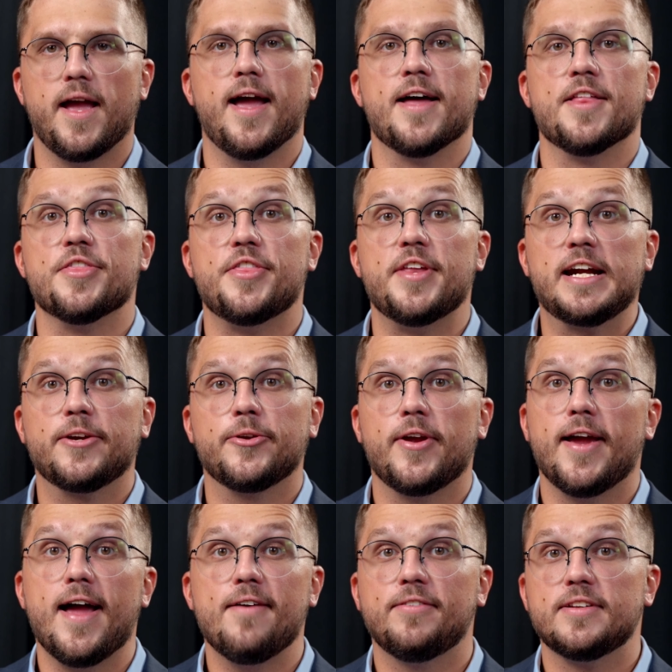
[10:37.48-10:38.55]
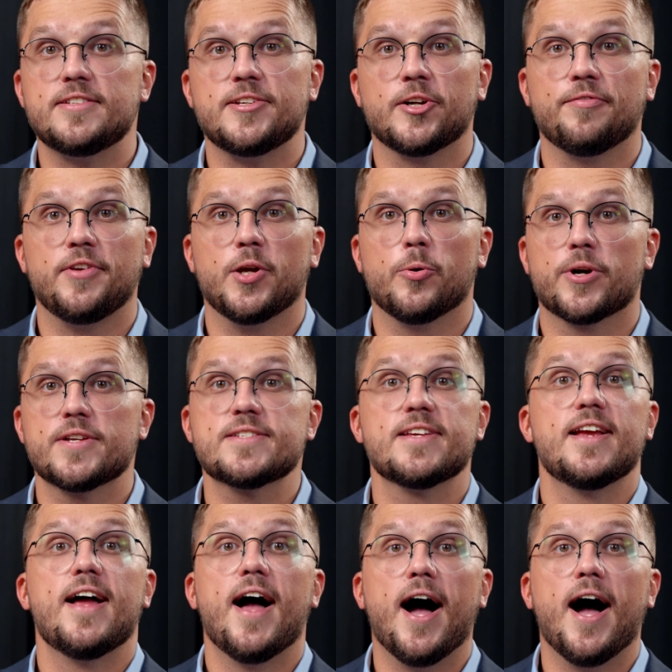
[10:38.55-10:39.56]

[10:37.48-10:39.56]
And there you have it, dear viewers.